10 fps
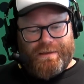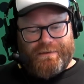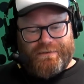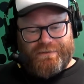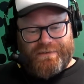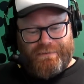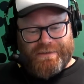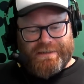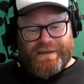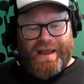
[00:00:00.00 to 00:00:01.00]

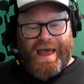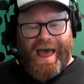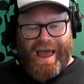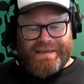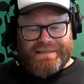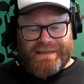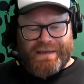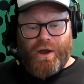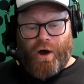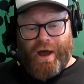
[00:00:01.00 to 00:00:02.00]
17,
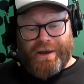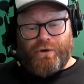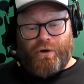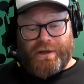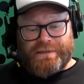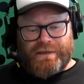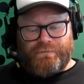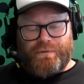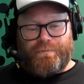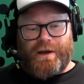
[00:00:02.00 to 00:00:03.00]
18, and
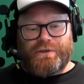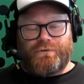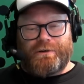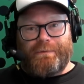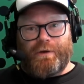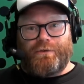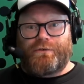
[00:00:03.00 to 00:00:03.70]
19 with Brayshaw coming on.